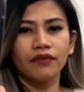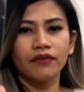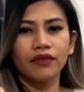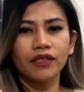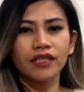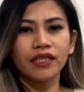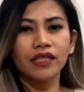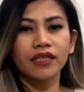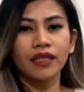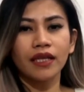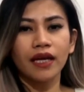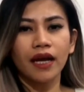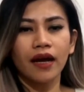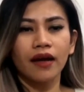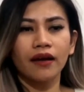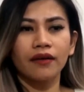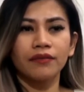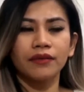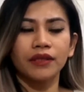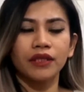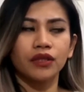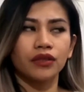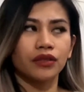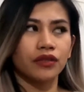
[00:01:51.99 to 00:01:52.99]
Recently, I
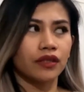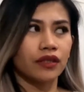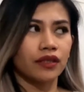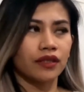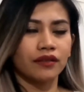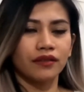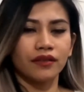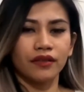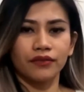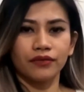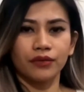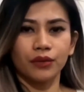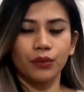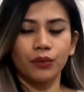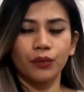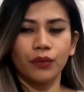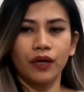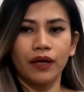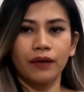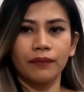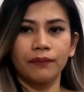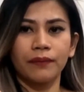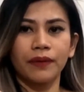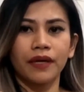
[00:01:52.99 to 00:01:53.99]
have been using a different
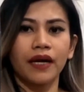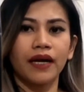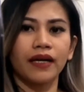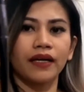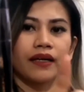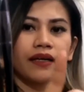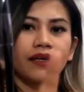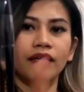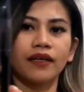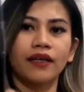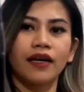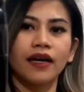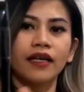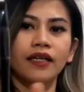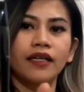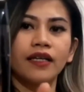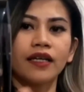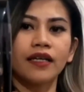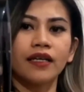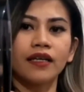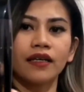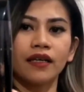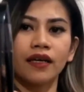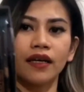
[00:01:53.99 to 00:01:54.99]
one, but I kind
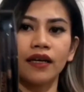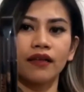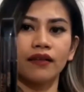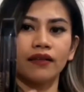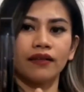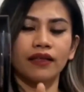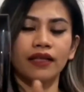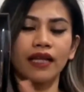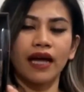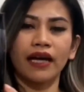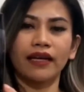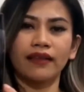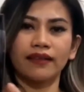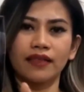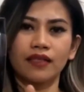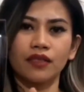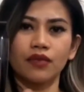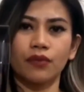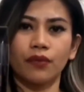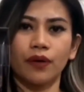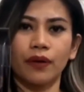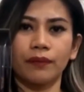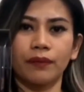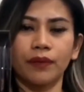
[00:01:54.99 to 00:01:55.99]
of like
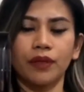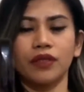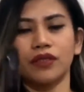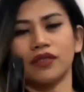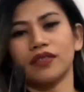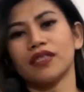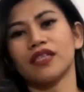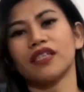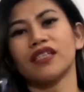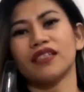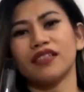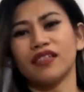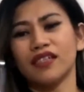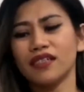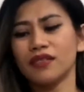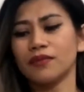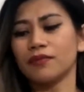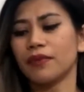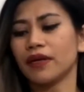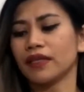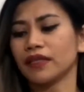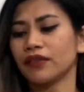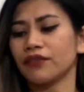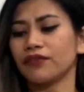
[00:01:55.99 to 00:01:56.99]
this one because it
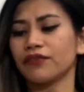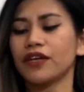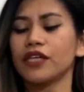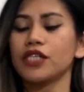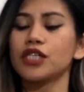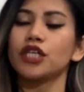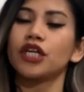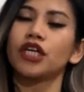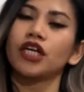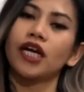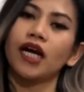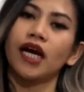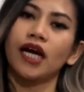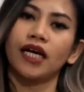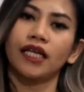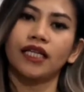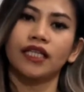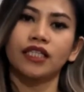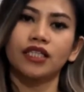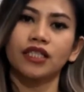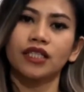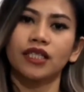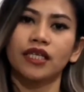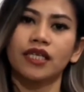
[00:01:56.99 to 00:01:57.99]
does magnify your
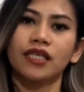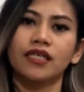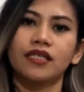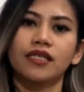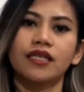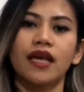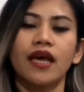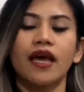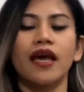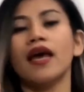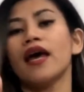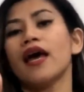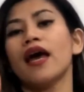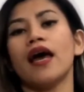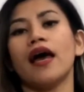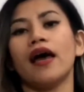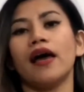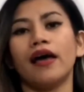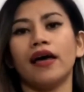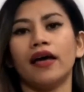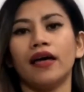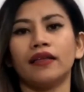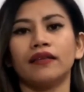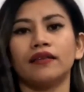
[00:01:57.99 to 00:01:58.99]
eyelashes
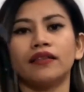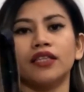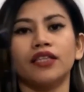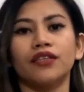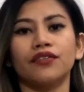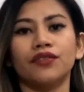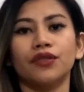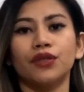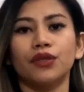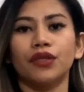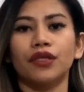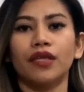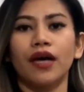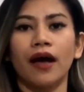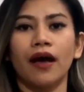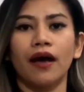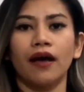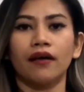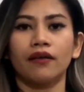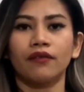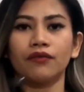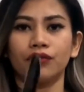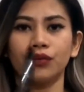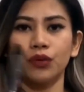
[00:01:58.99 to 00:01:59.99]
and gives you
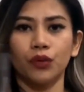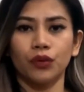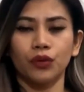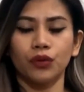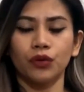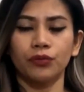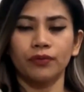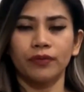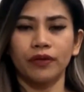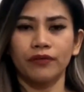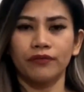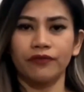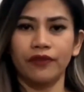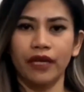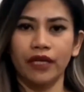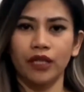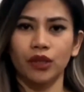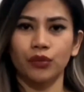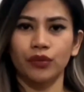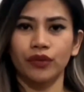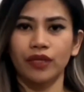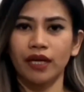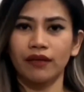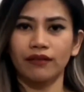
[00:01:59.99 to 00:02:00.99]
that volume
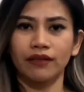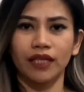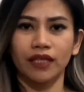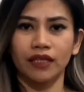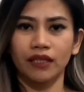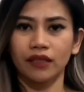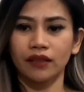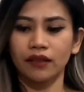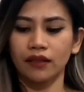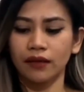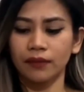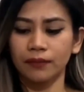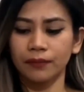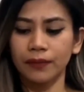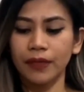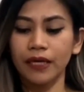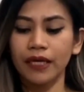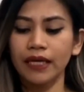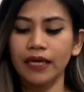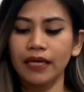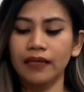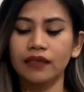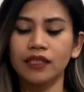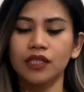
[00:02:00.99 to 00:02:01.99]
effect without any
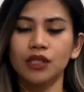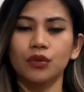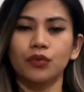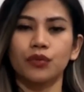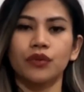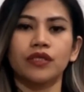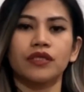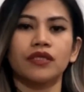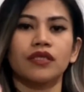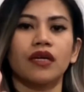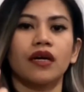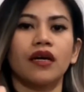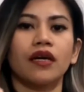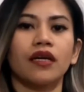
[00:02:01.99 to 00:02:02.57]
clumping. And this one's